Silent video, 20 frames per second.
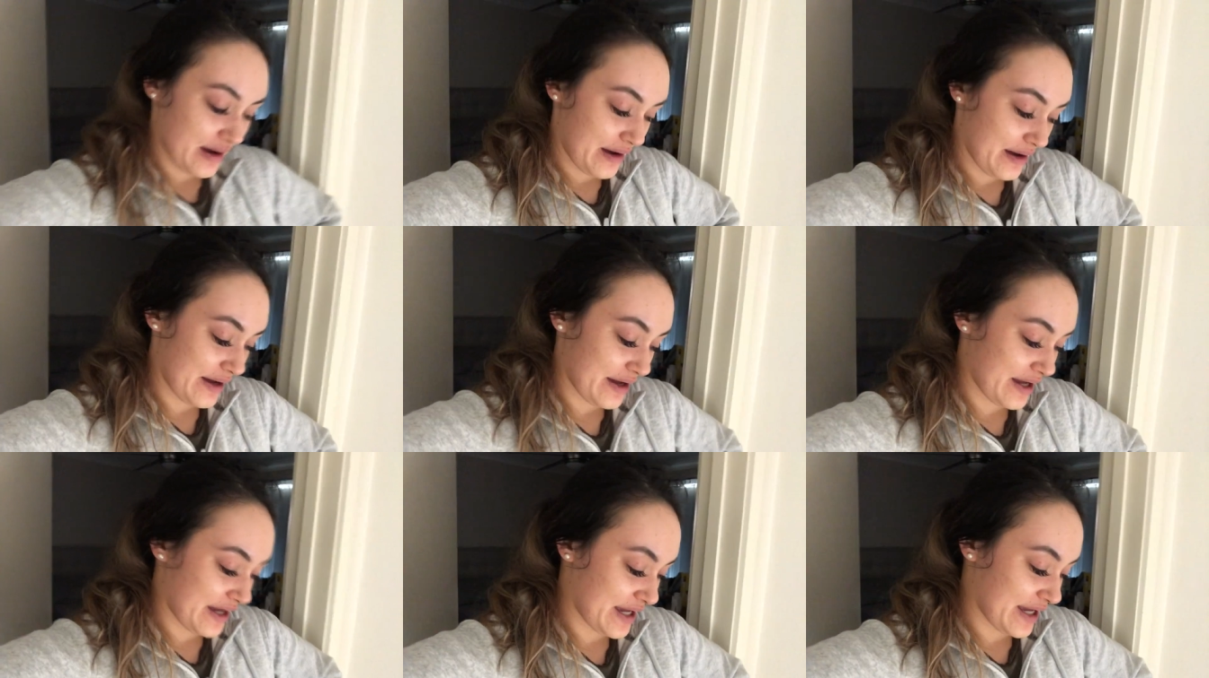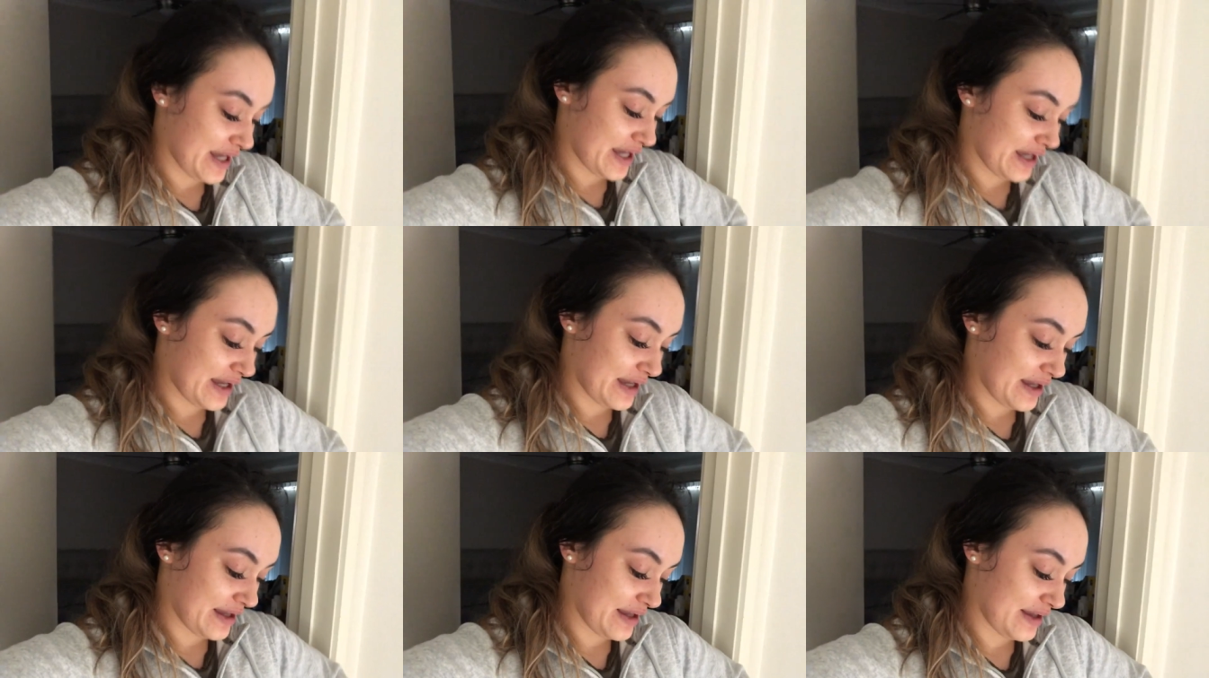
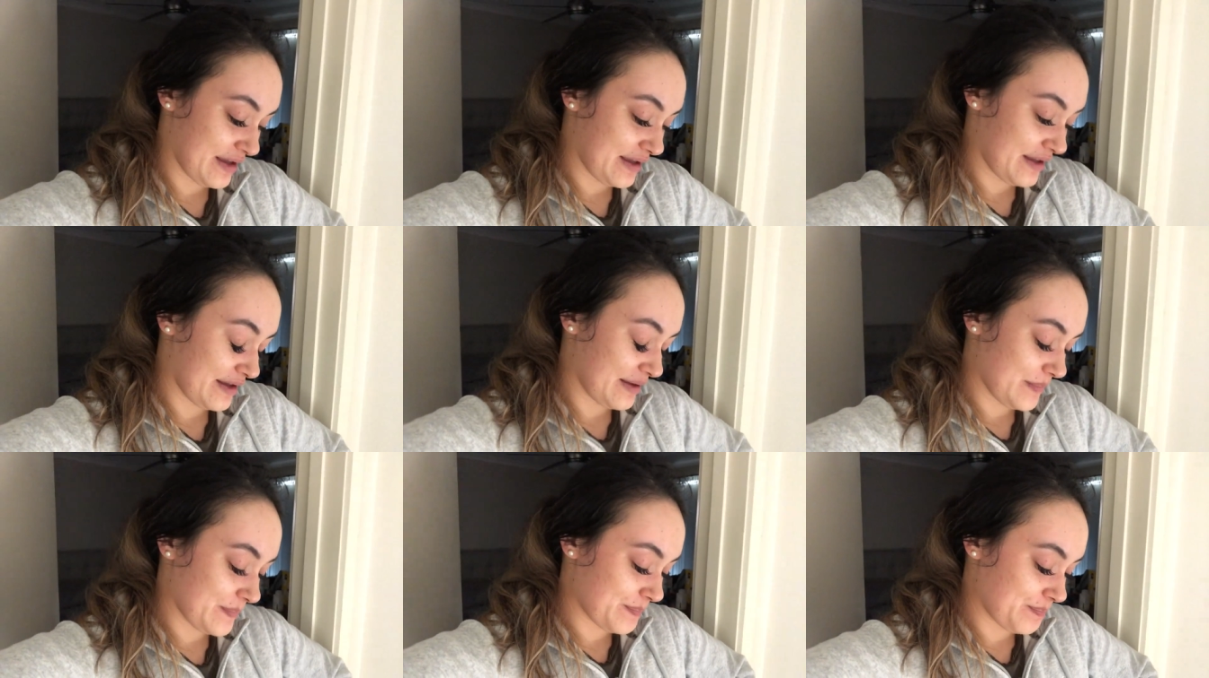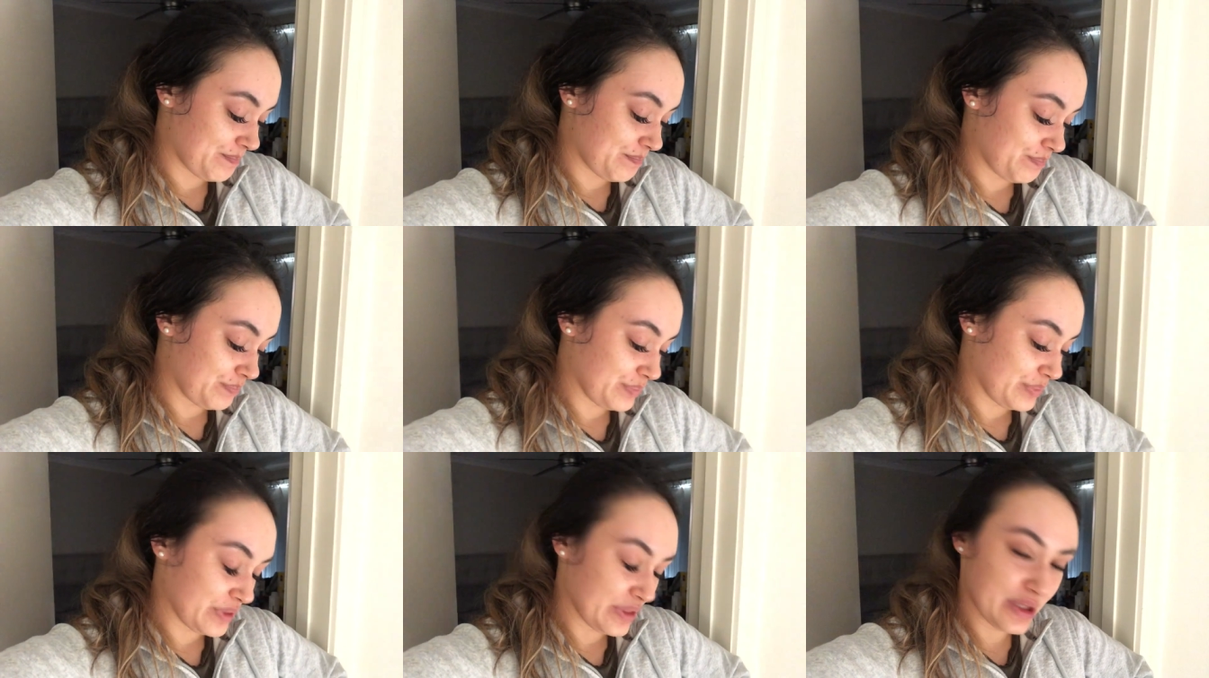I,
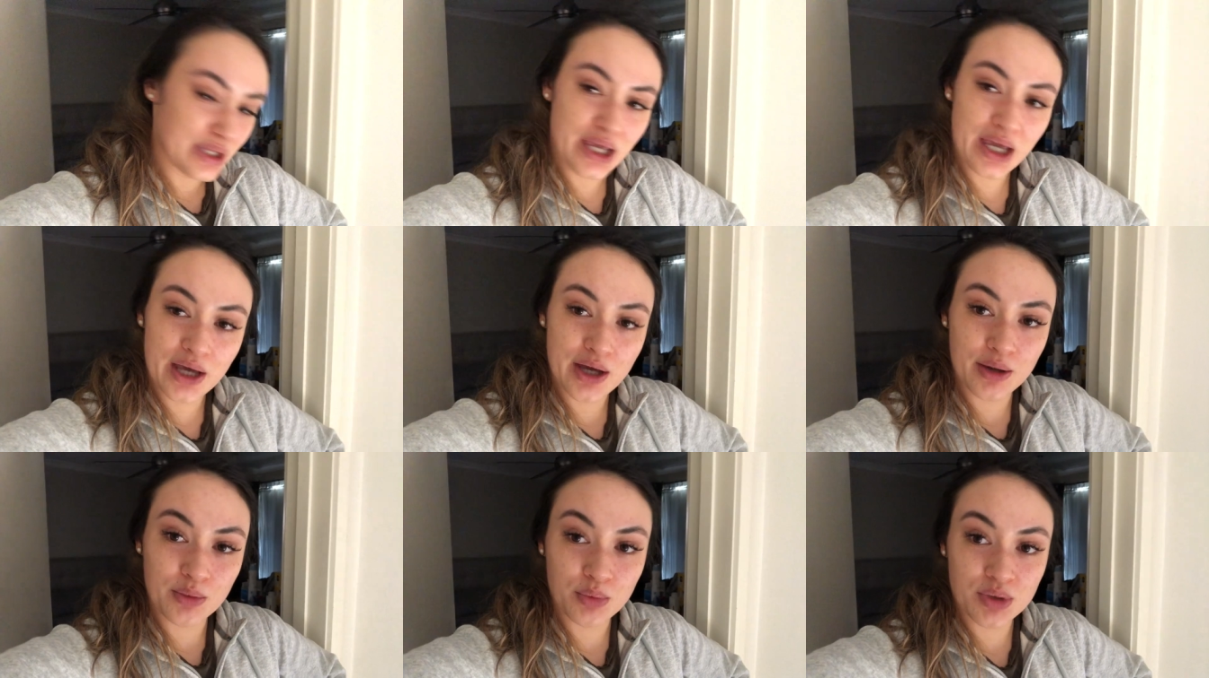yeah,